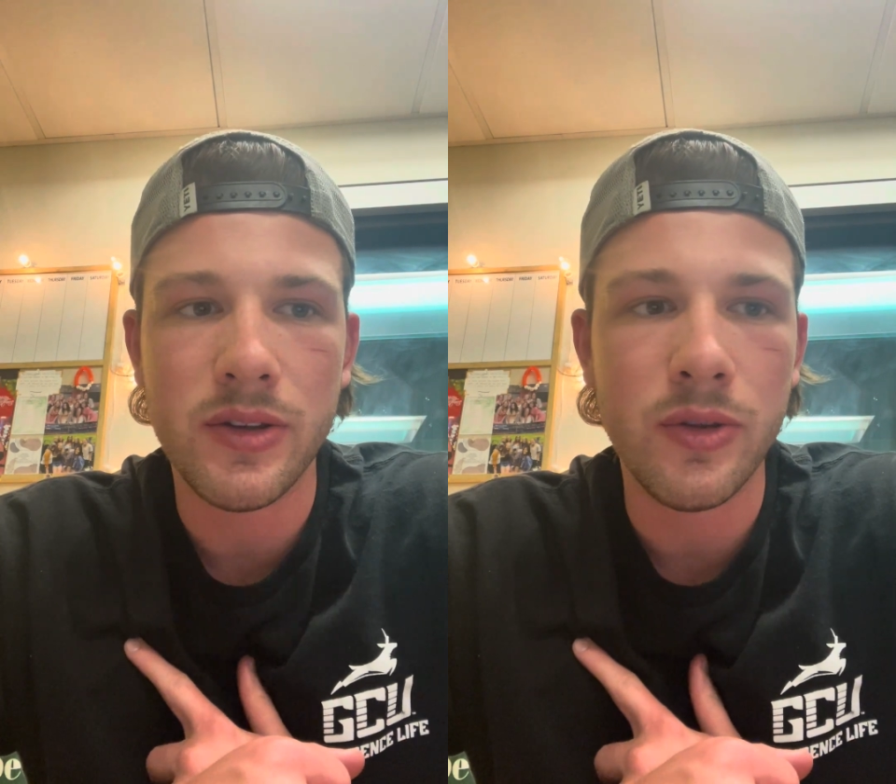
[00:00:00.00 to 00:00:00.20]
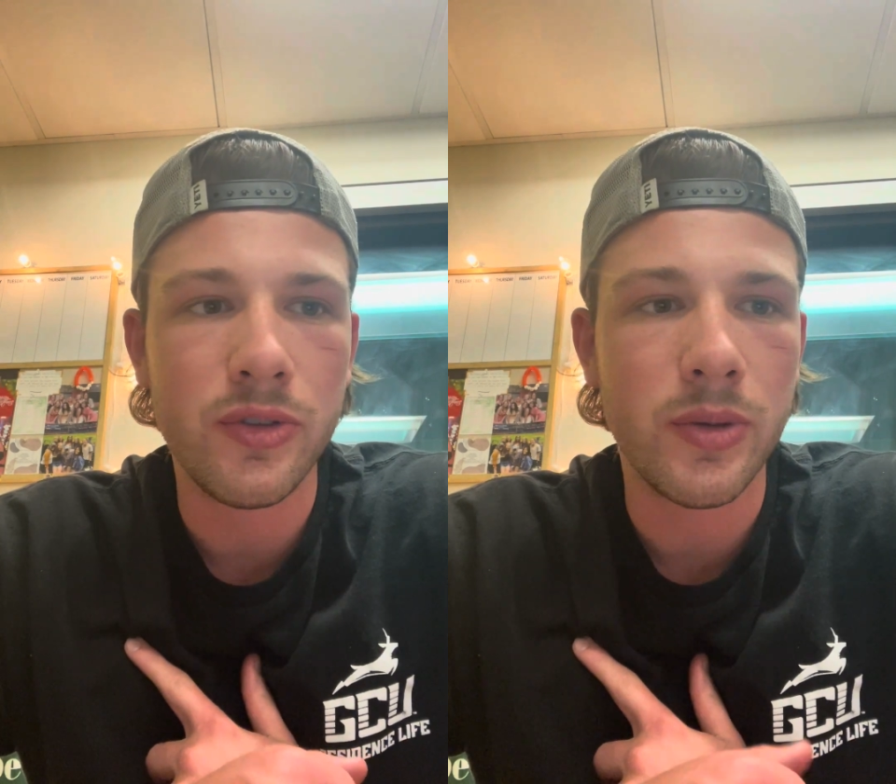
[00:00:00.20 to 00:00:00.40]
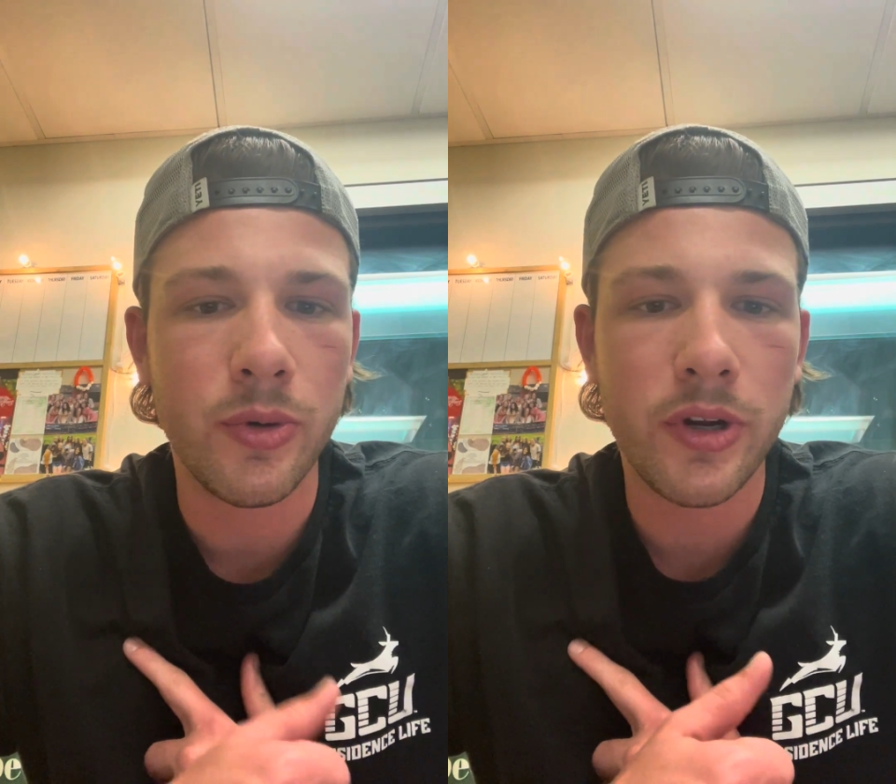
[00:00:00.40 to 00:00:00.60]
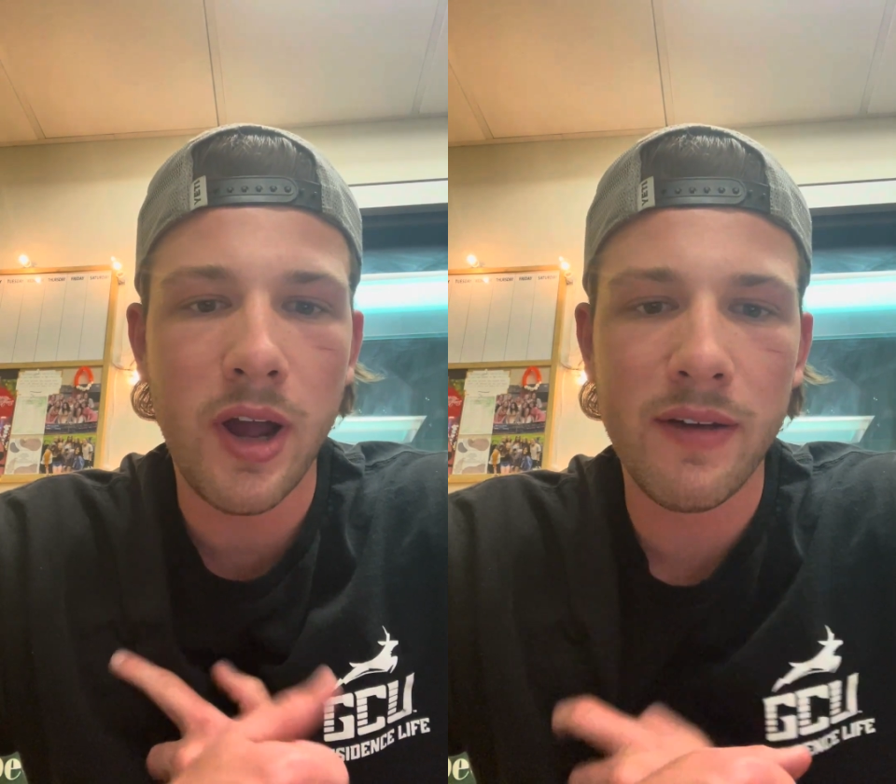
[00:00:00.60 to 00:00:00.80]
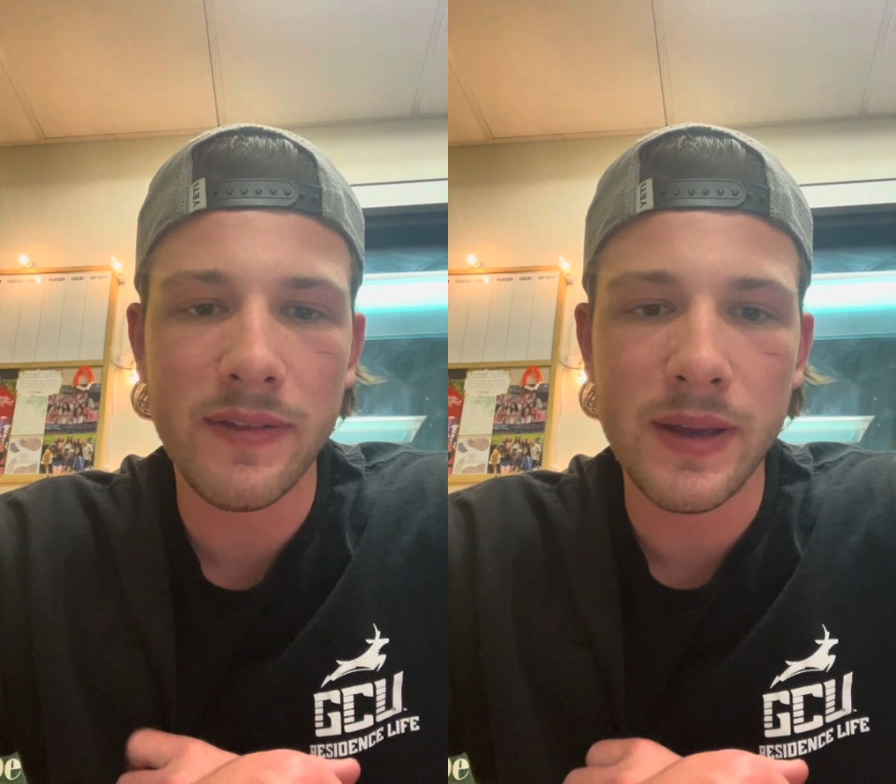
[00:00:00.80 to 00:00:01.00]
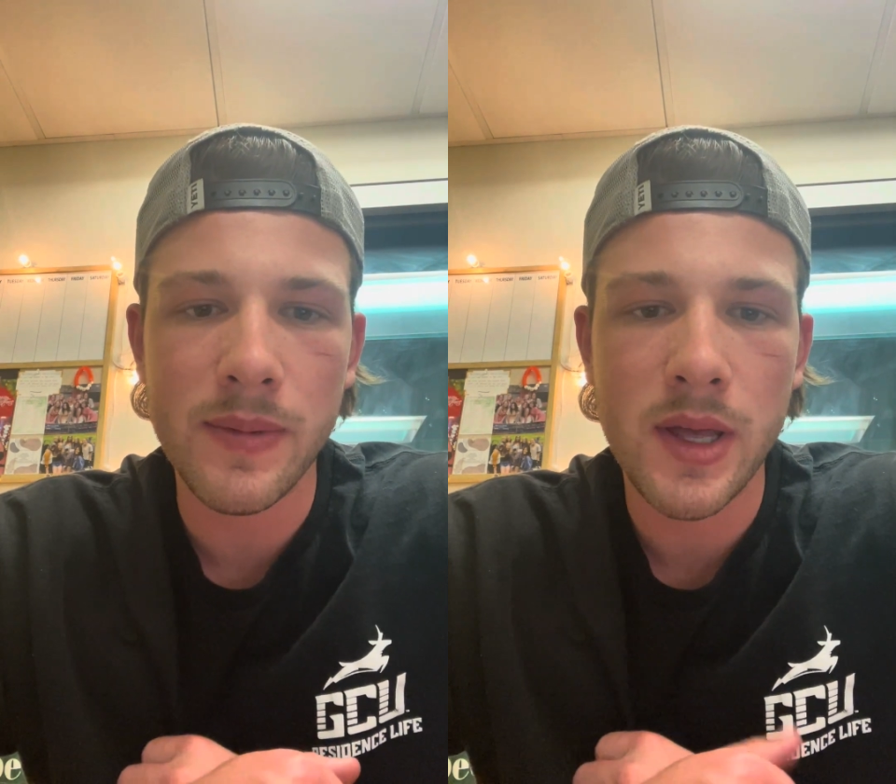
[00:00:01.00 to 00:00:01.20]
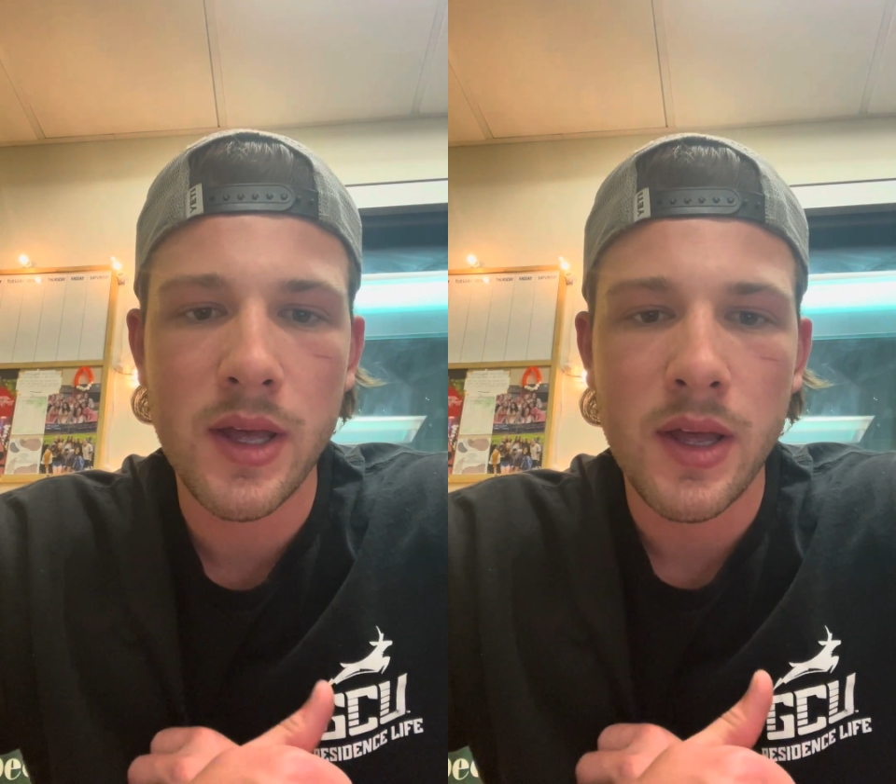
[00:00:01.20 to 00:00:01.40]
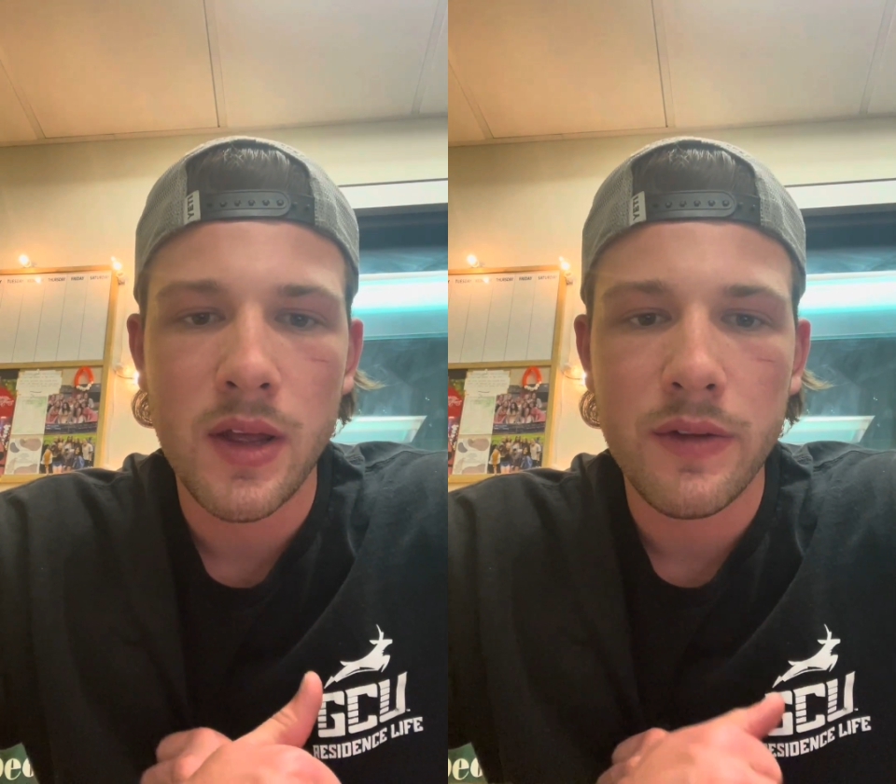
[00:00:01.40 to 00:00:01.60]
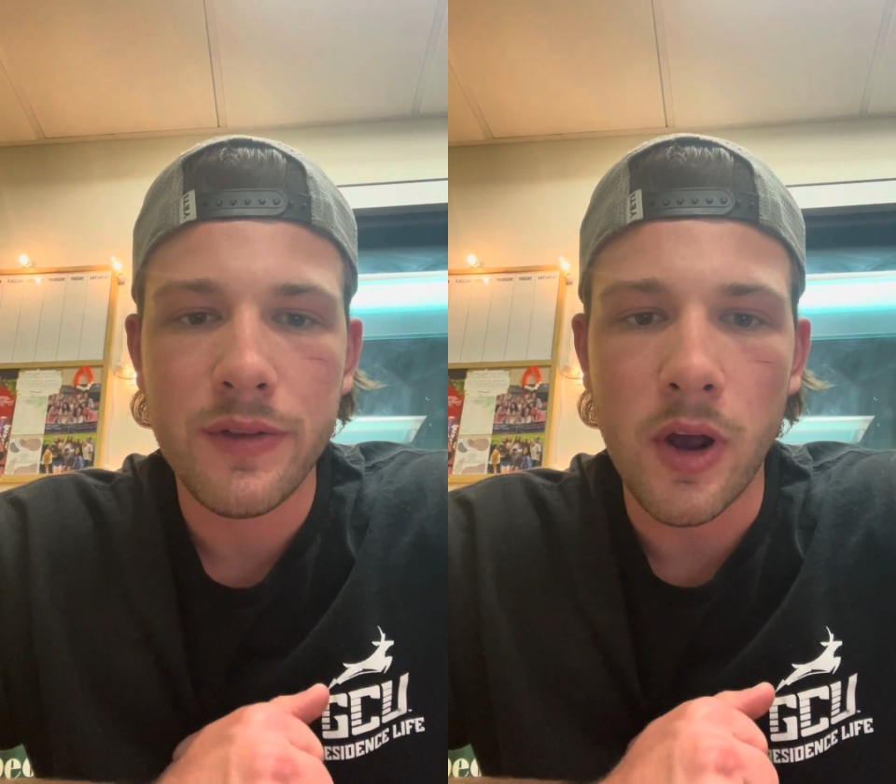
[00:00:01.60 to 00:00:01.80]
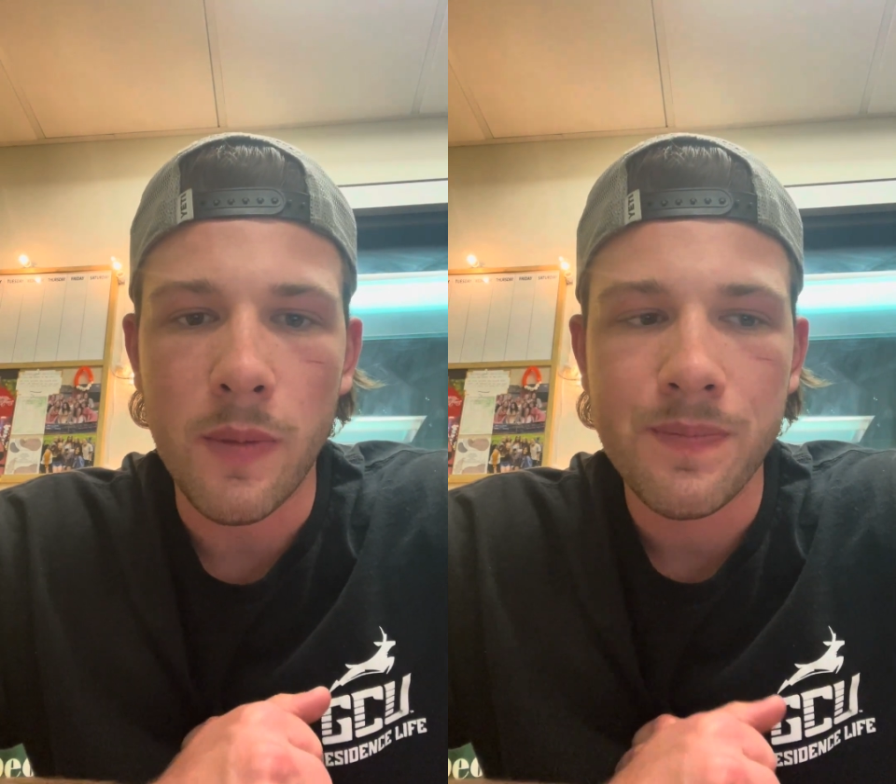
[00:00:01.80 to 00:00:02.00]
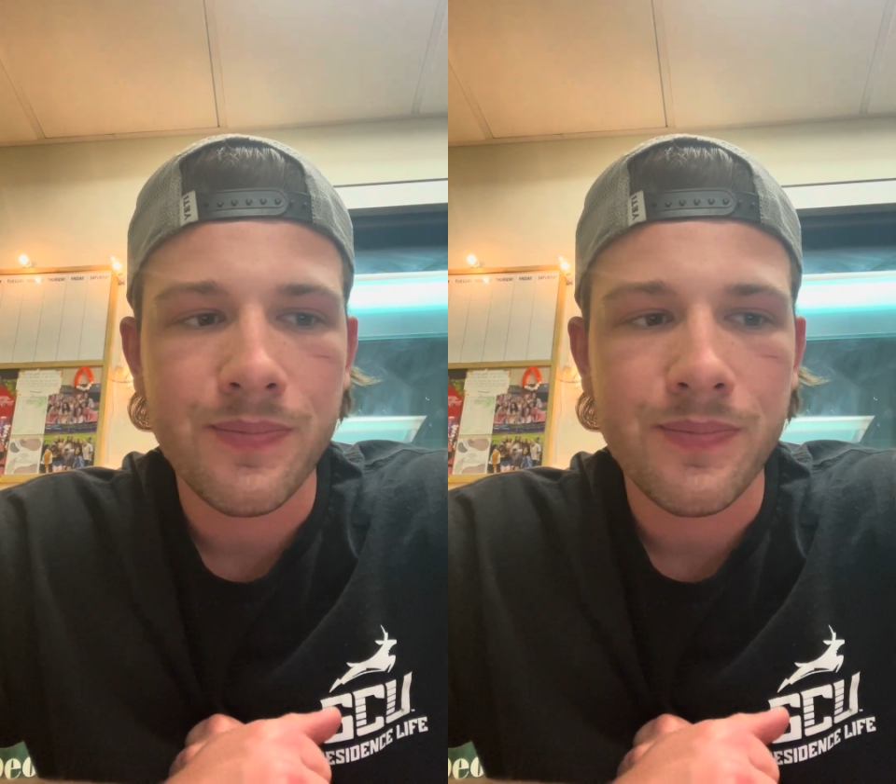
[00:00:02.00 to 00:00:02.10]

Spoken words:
used to brew coffee. So,